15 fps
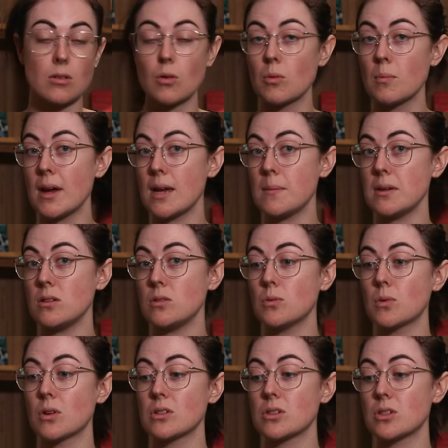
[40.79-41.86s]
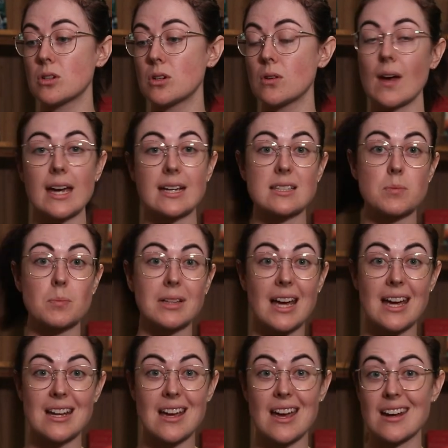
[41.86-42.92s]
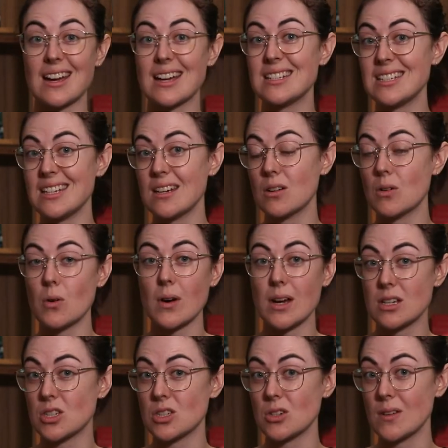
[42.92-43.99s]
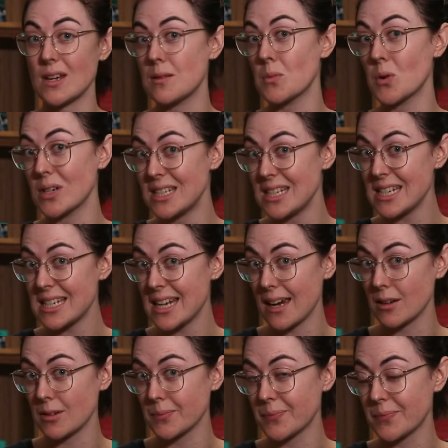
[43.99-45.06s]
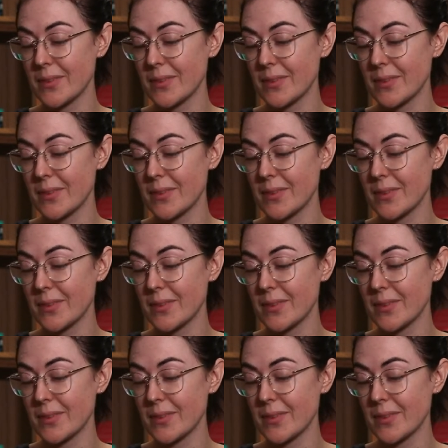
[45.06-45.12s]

or maybe you want to explain an idea or issue in more detail.